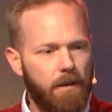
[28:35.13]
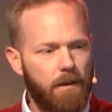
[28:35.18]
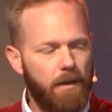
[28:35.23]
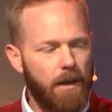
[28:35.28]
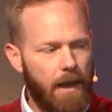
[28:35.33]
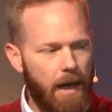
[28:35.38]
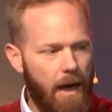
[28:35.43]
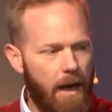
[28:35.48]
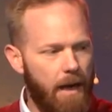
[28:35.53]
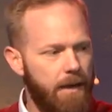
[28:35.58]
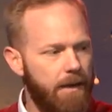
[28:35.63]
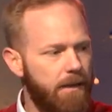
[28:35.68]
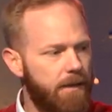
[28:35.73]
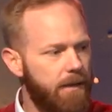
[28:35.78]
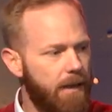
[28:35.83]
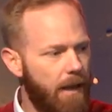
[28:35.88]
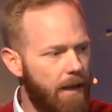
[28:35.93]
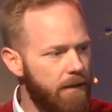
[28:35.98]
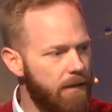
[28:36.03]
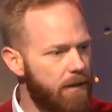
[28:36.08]
the kindness
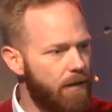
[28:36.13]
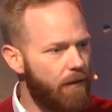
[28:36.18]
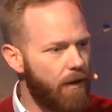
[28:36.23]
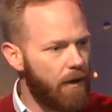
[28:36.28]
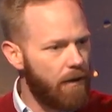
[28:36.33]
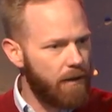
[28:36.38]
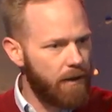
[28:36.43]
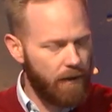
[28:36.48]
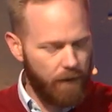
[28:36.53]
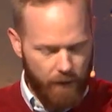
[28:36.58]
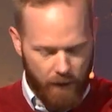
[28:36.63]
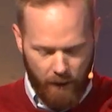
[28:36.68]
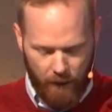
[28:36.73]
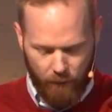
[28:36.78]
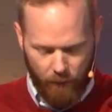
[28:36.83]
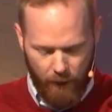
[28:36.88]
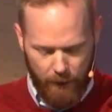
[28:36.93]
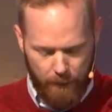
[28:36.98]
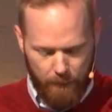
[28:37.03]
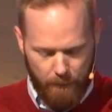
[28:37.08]
and severity of God,
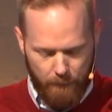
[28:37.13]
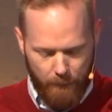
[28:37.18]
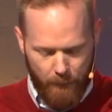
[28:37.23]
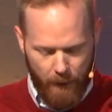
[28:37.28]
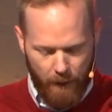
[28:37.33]
right?